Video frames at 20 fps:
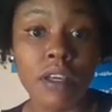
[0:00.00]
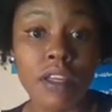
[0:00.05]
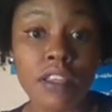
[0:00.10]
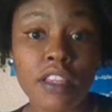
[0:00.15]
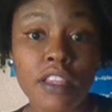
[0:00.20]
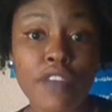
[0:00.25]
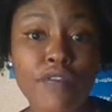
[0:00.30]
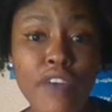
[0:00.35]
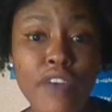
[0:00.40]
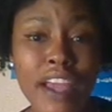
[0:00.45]

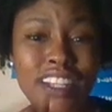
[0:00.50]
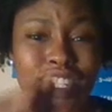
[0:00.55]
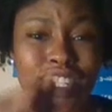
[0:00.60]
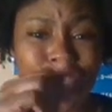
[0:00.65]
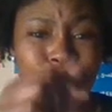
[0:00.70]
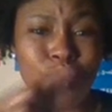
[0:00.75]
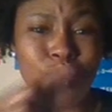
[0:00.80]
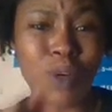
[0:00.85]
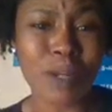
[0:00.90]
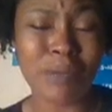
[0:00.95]
The fact that
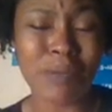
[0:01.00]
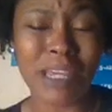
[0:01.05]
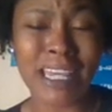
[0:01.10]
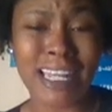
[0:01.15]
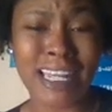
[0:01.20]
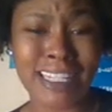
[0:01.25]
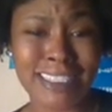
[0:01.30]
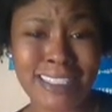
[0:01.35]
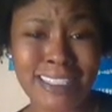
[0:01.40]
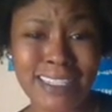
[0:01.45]
you want to be an
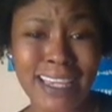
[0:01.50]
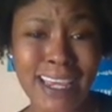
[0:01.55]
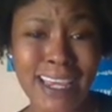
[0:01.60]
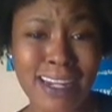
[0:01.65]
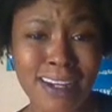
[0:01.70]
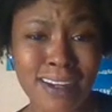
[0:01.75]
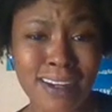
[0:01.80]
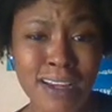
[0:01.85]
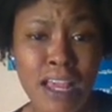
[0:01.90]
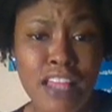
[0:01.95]

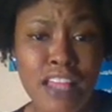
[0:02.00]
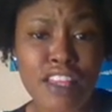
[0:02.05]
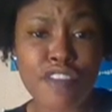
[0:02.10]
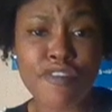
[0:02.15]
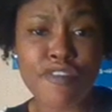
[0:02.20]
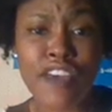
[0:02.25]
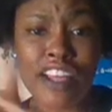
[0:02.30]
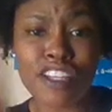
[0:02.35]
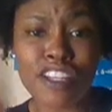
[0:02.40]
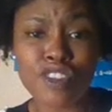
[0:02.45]
instigator, the
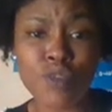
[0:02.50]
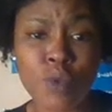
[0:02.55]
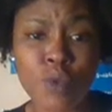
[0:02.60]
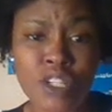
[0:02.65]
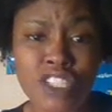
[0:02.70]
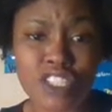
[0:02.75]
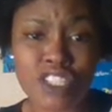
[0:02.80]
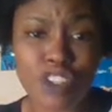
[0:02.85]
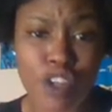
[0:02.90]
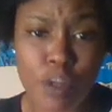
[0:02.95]
fact that you want to
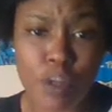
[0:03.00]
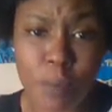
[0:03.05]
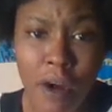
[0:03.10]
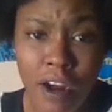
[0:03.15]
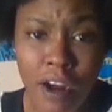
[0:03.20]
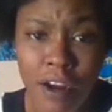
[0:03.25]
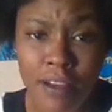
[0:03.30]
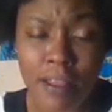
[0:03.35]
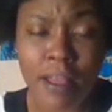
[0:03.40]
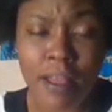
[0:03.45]
stir the
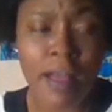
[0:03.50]
pot,